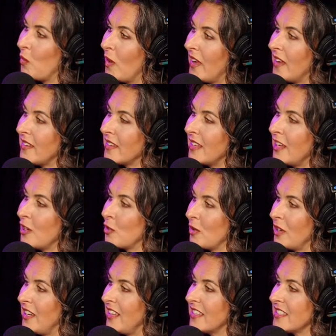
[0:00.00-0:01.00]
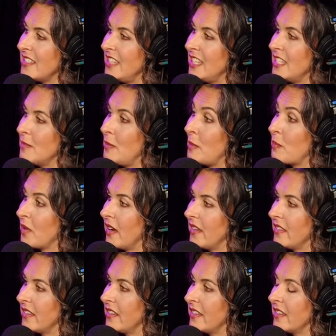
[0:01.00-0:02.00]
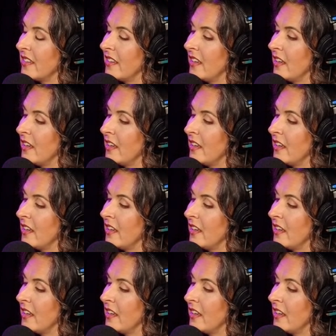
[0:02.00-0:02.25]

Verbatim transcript: what ingredients need to be present